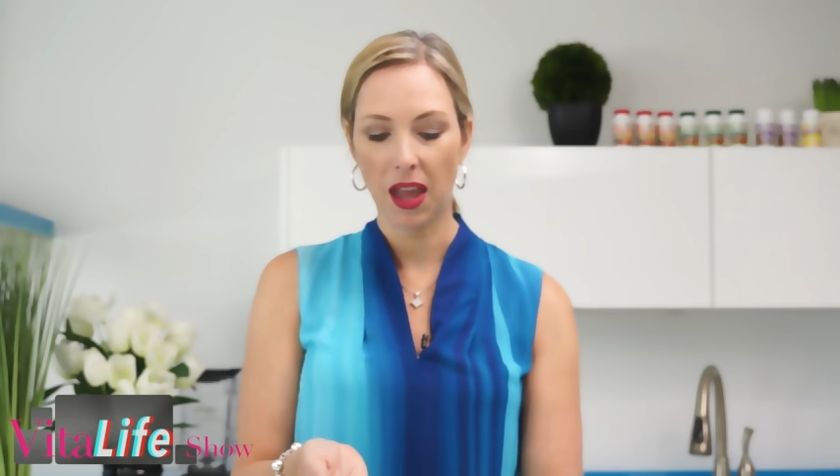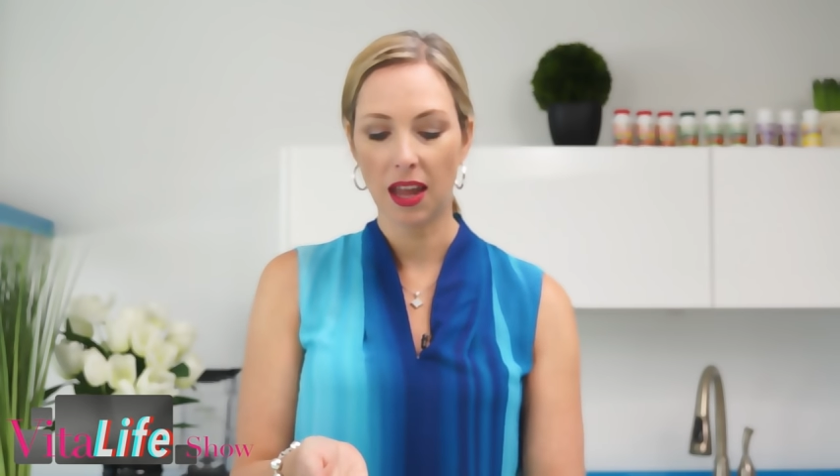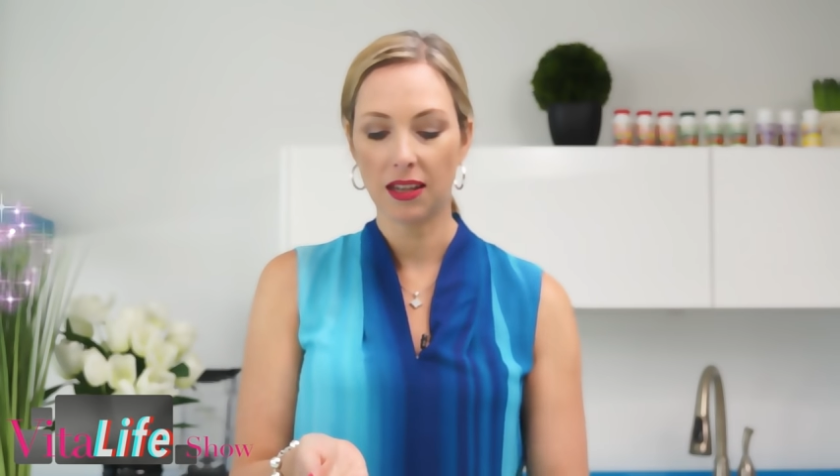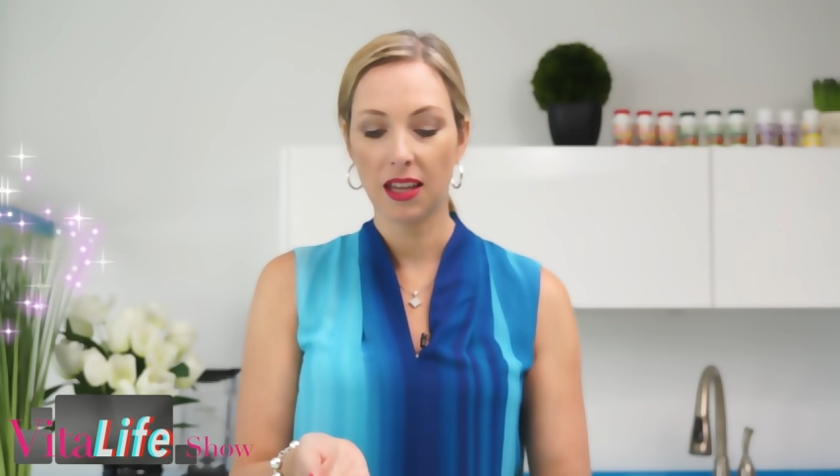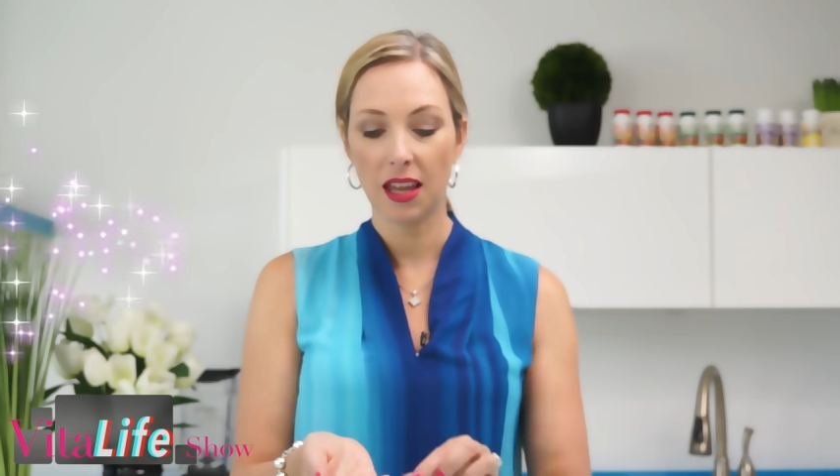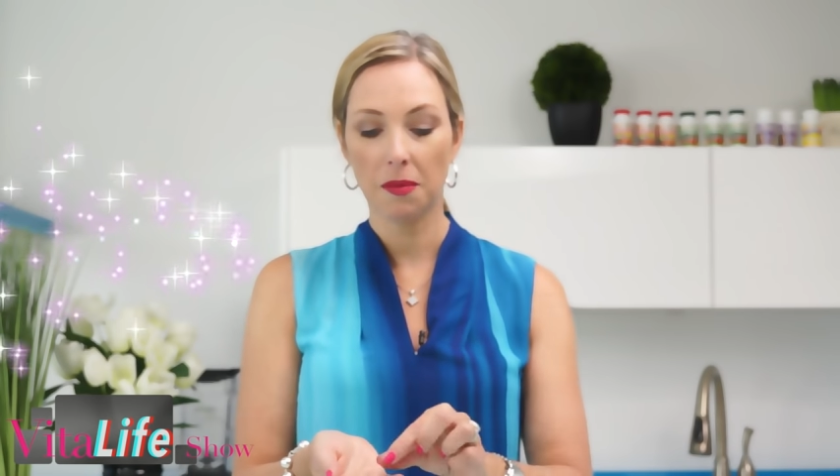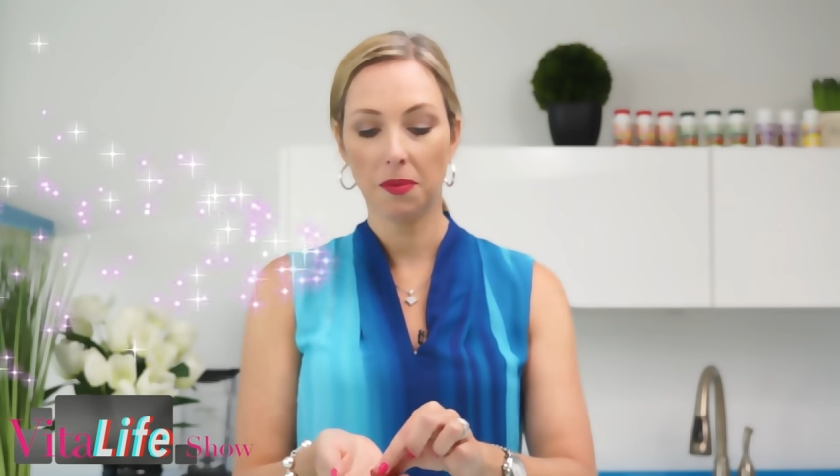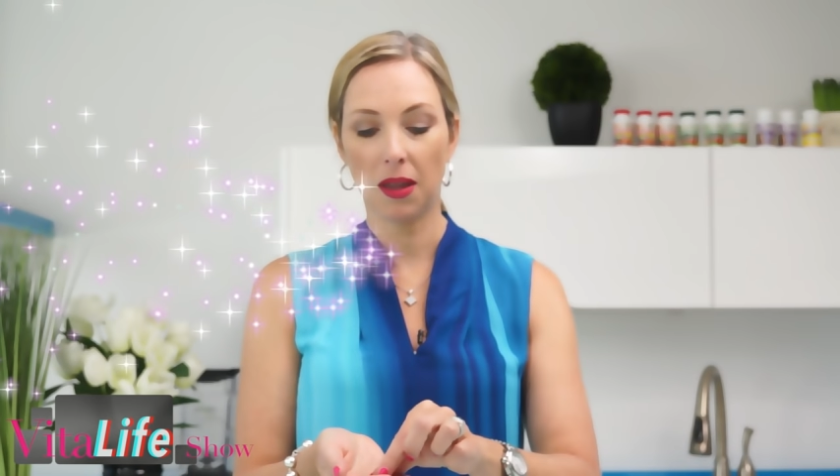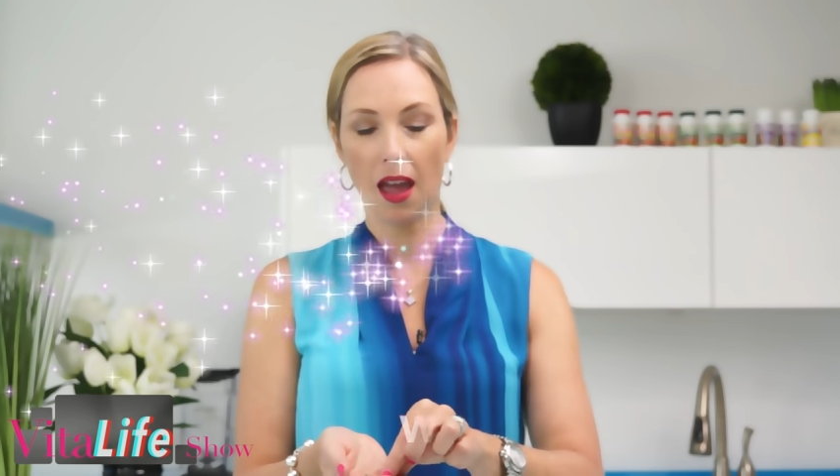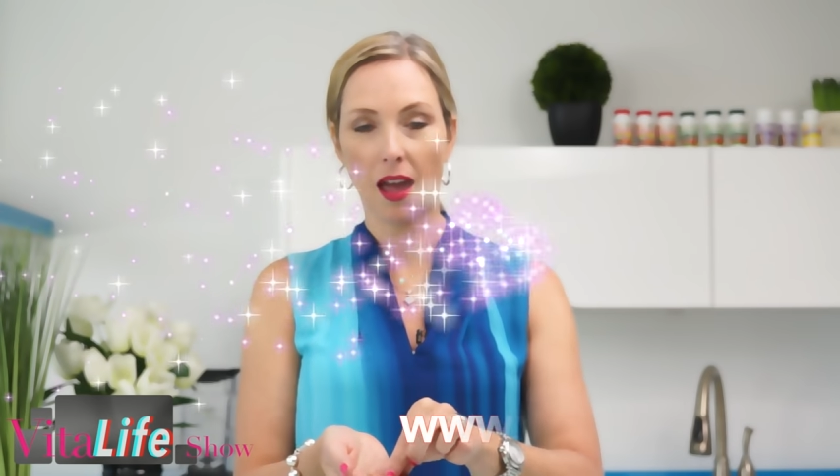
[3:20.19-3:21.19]
and E
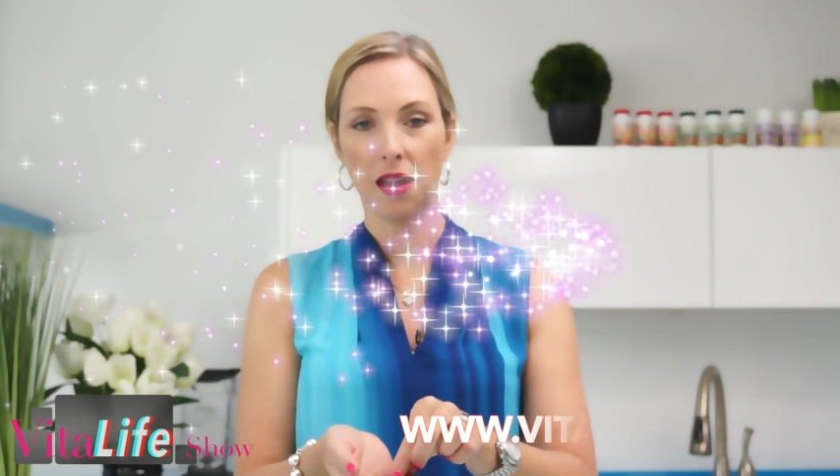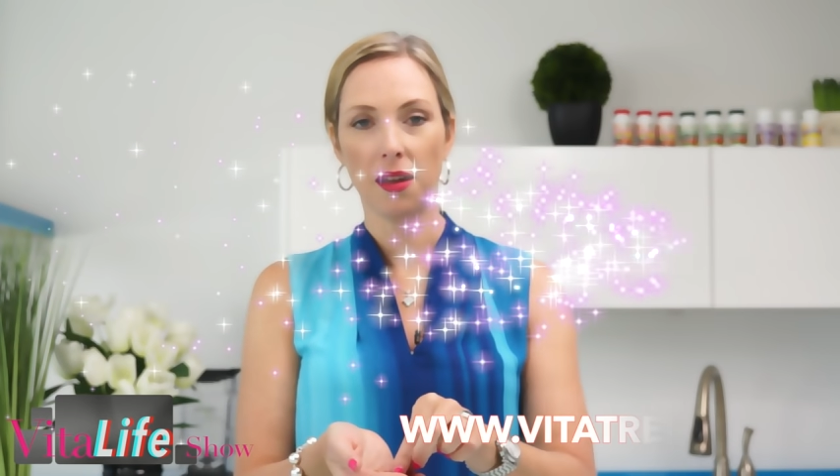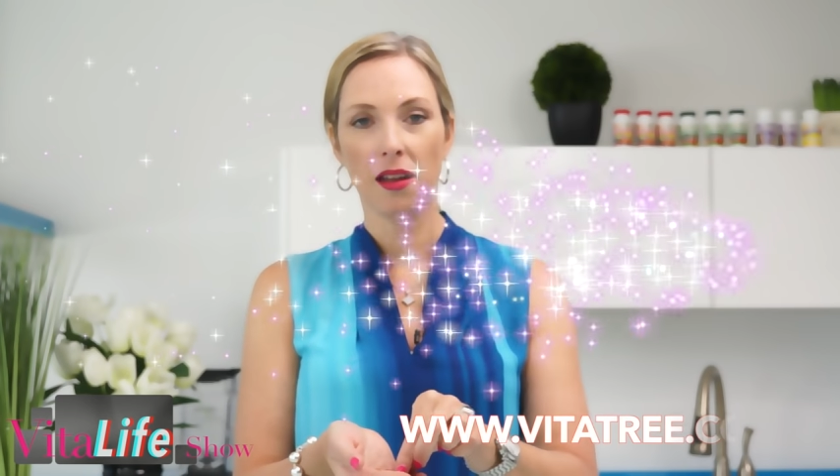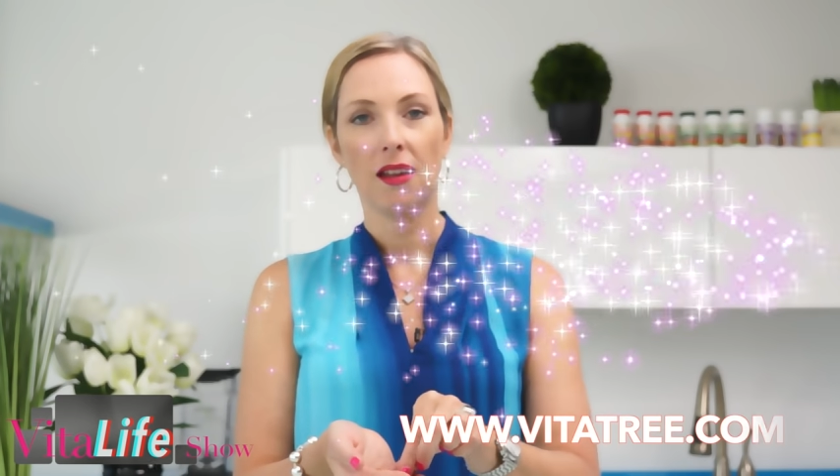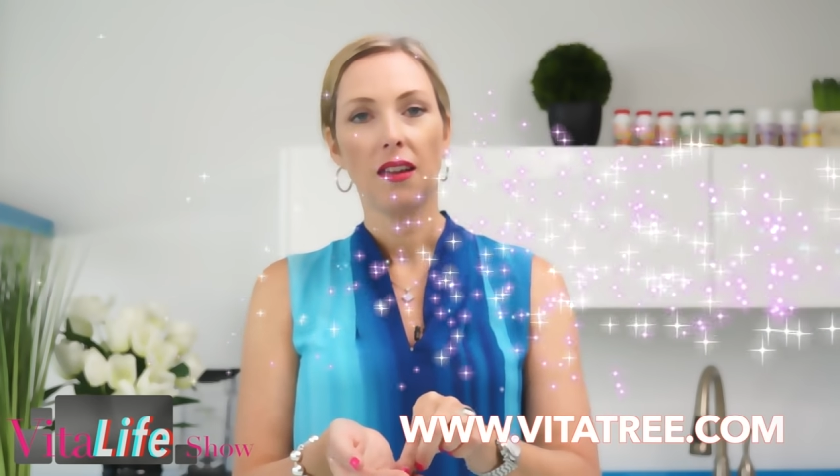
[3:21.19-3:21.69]
P A.